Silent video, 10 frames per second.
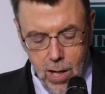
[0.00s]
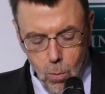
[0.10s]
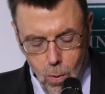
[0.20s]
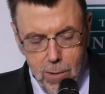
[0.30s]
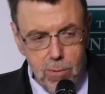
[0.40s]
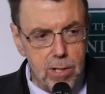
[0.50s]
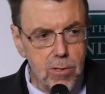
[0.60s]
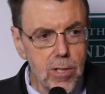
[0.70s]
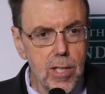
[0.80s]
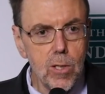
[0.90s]
One
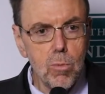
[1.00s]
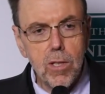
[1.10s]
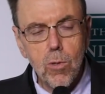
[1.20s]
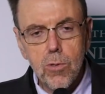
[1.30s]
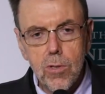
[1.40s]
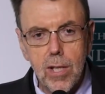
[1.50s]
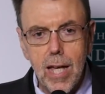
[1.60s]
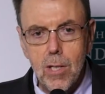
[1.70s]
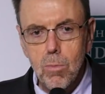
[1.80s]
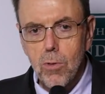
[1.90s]
reason is because of the
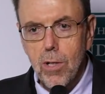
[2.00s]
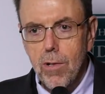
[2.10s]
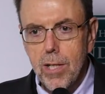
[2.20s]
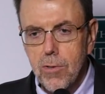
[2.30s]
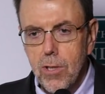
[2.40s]
last book I wrote.